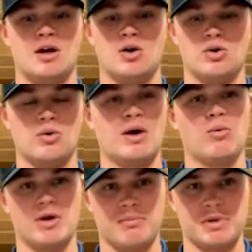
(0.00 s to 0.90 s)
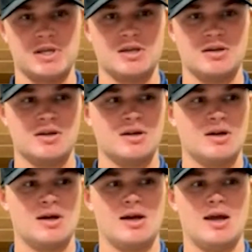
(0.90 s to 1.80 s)
who I want to be.
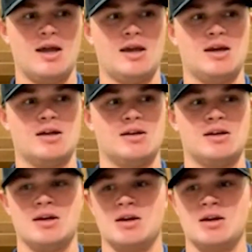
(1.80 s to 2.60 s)
And